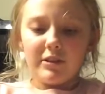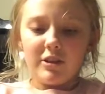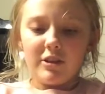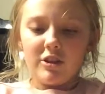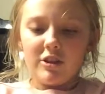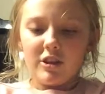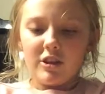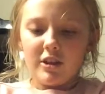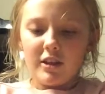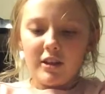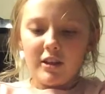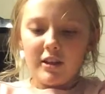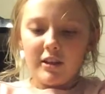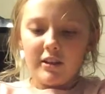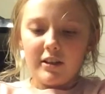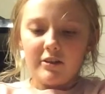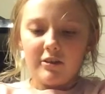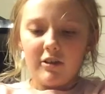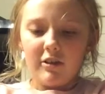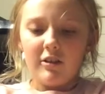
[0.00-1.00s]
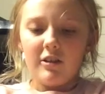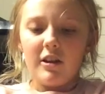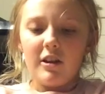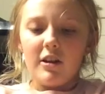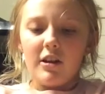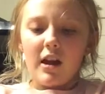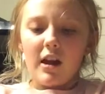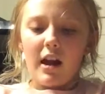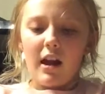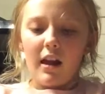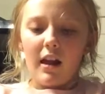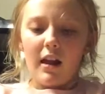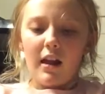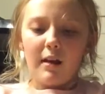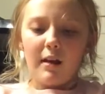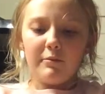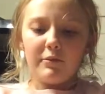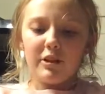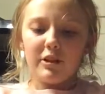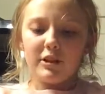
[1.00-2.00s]
the cheese on.
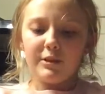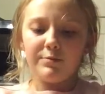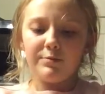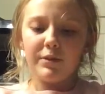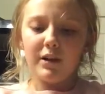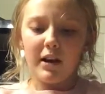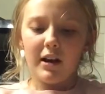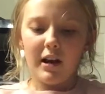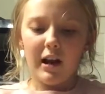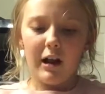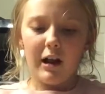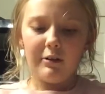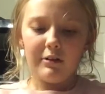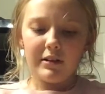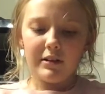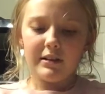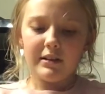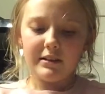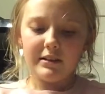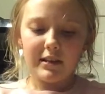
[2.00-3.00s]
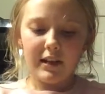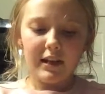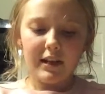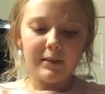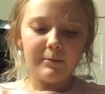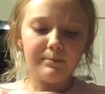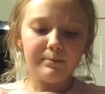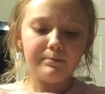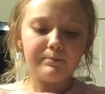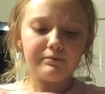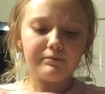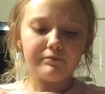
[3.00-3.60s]
I'm gonna spread it out in a second.